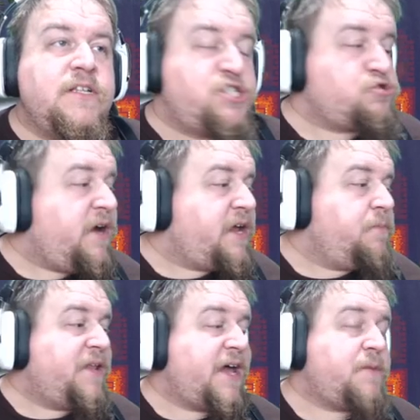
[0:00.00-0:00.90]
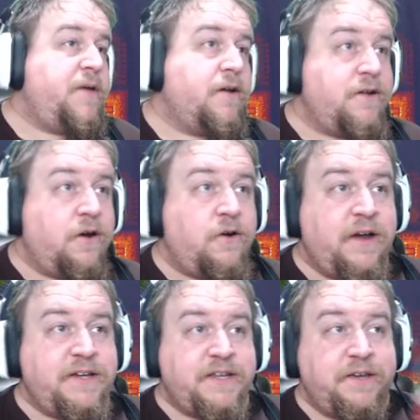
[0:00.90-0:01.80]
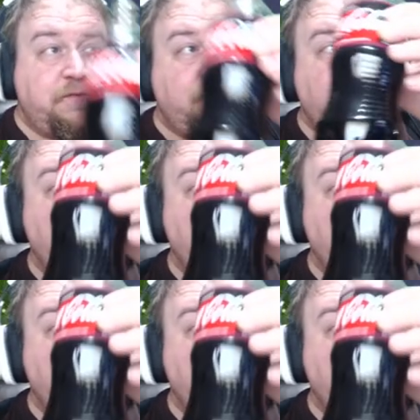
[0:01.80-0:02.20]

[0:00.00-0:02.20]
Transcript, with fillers: Drake Blackbeard, ahoy to you.